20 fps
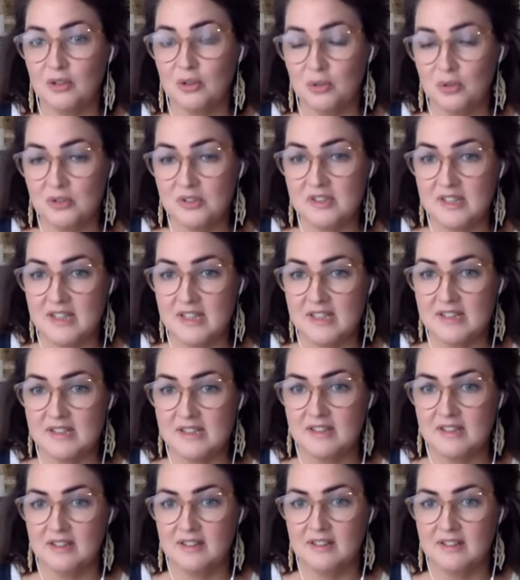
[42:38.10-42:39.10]

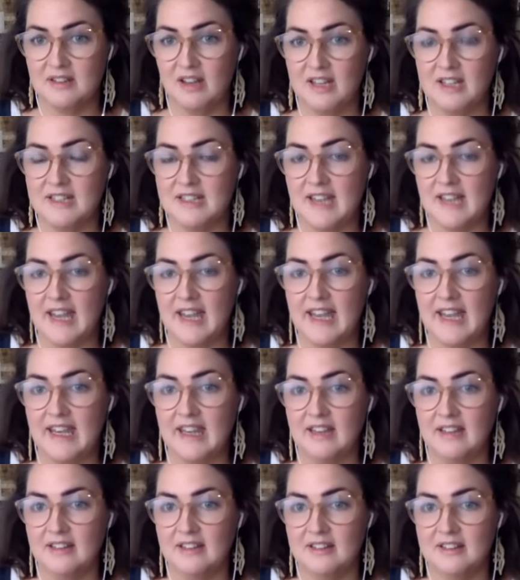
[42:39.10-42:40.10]
courses, like
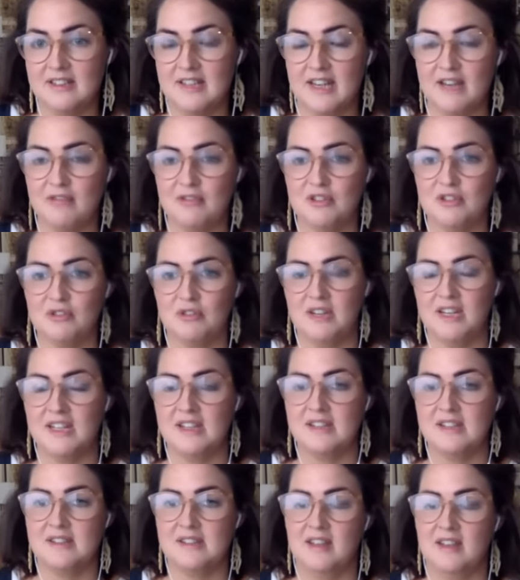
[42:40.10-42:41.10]
day, day
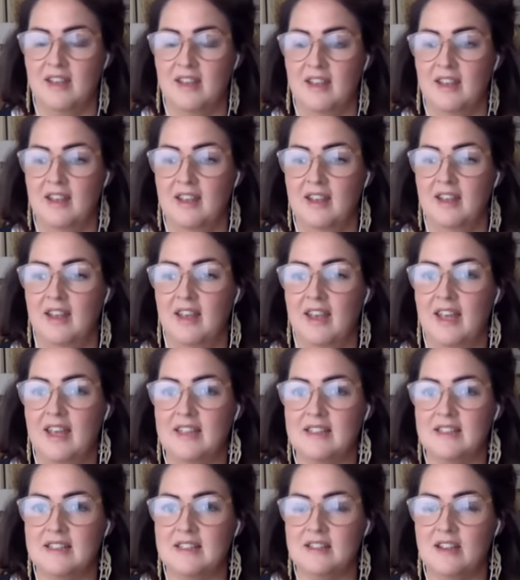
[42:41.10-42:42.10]
retreats.
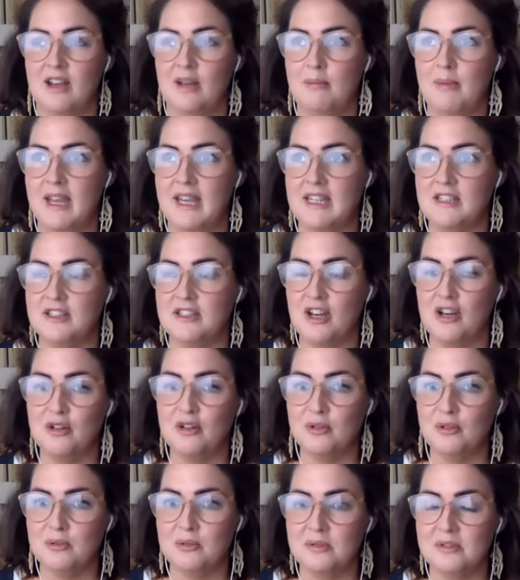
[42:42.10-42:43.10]
And I made
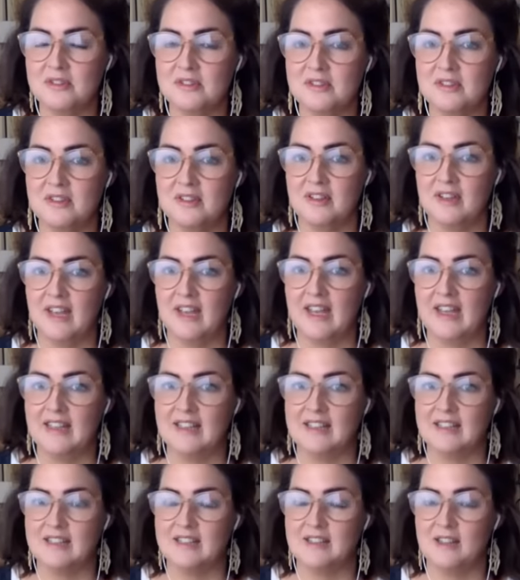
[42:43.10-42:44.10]
dolls
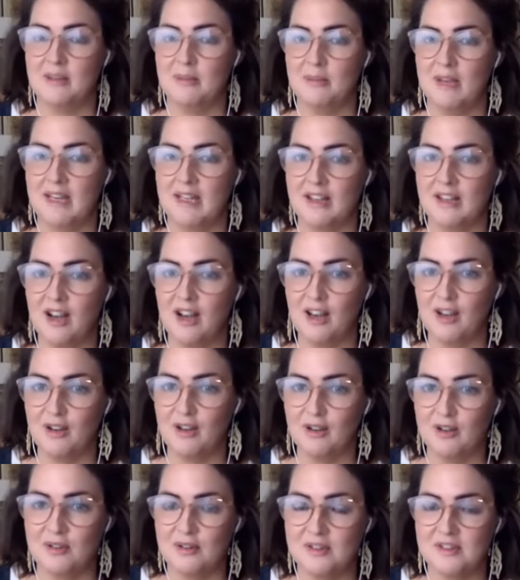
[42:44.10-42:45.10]
and I made
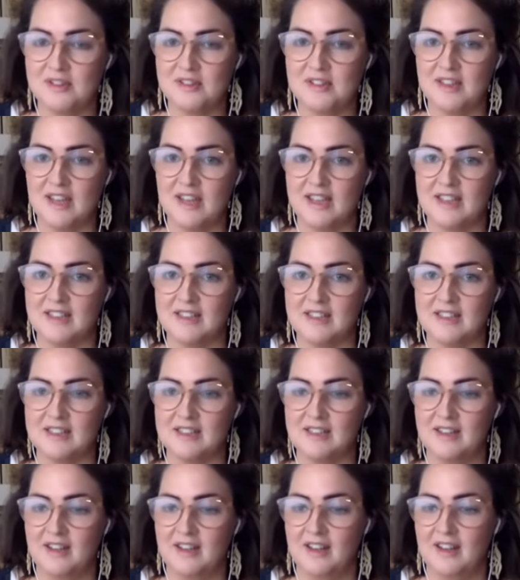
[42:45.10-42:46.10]
clothes. And
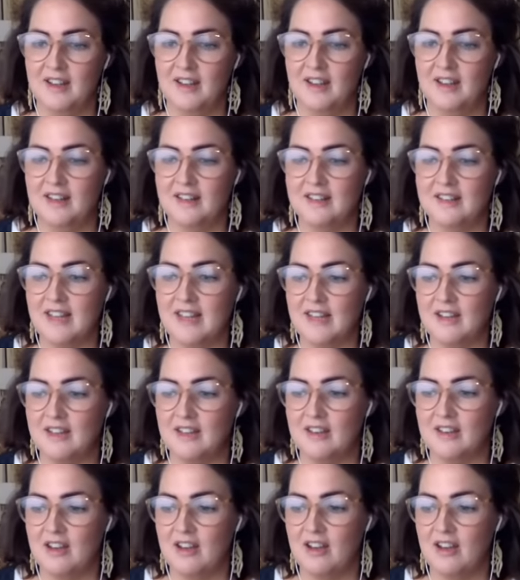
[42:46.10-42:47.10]

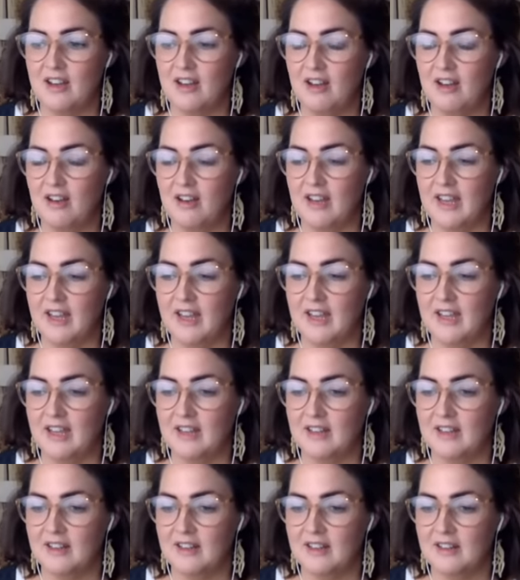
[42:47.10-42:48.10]
then I